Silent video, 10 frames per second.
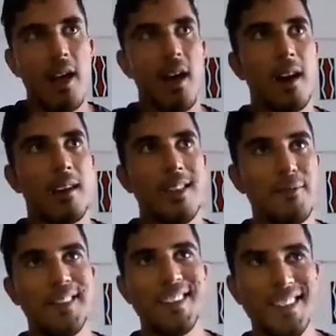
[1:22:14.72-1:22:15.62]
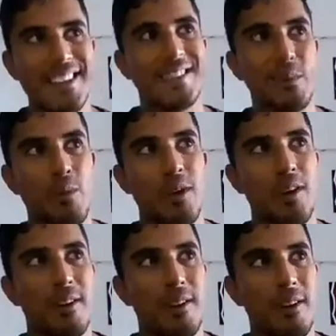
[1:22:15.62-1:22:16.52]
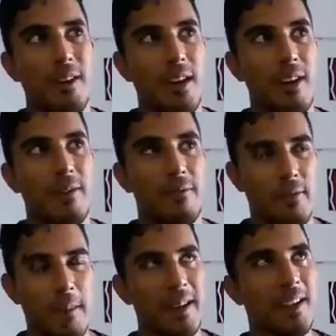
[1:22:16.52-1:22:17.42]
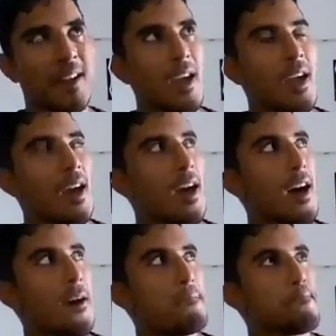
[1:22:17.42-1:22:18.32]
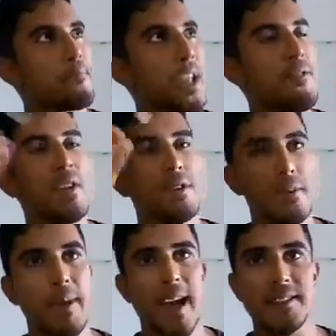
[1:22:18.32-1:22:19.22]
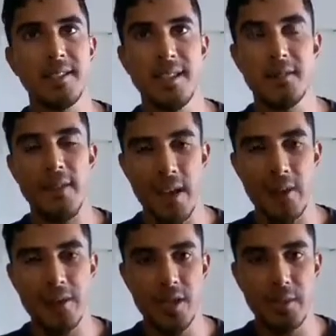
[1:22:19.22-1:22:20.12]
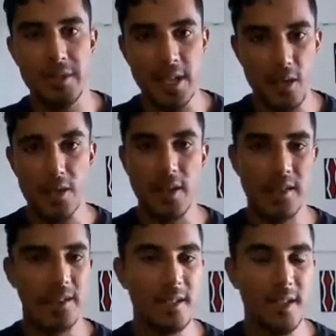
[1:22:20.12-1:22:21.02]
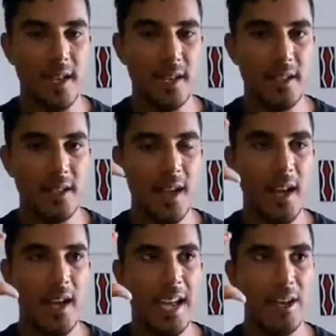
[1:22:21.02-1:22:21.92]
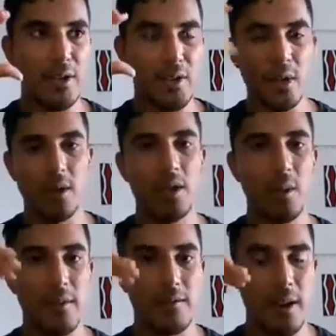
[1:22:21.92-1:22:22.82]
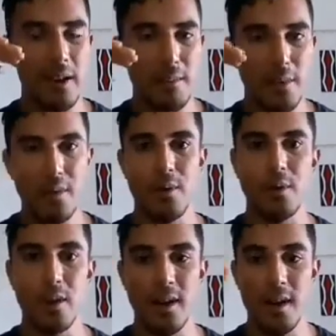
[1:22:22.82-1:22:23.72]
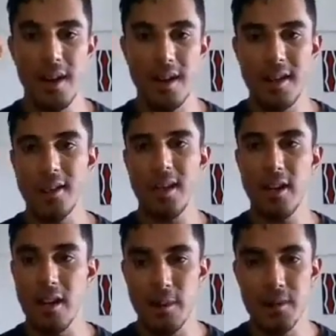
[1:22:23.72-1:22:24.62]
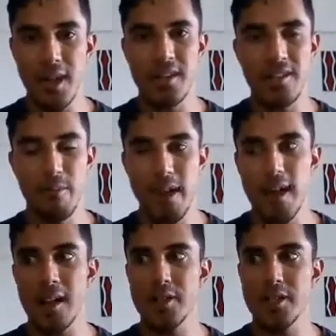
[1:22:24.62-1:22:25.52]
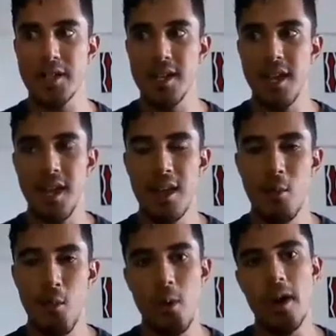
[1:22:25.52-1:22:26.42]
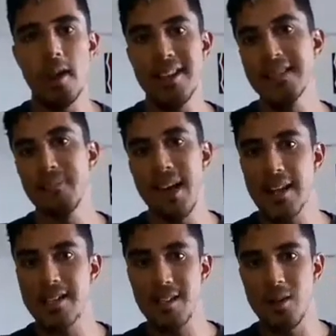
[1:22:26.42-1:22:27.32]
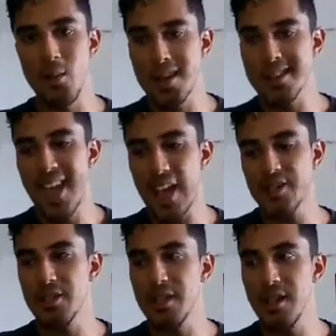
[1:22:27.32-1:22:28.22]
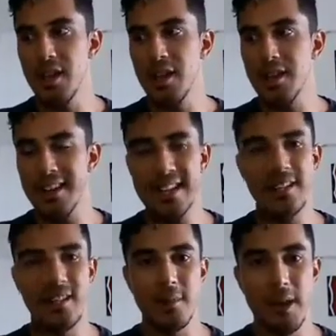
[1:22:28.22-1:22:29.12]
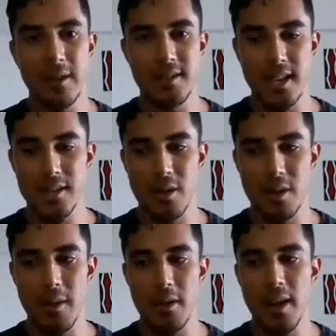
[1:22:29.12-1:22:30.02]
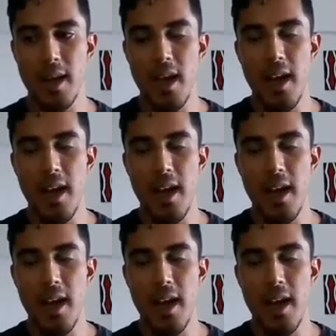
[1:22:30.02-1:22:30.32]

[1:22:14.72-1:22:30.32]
Left-leaning tends to be more feminine. If you can look past his value judgments and just look at the studies, it'll show you in very pure, clear, objective biology what is masculine, what is actually connected to the male sex hormone.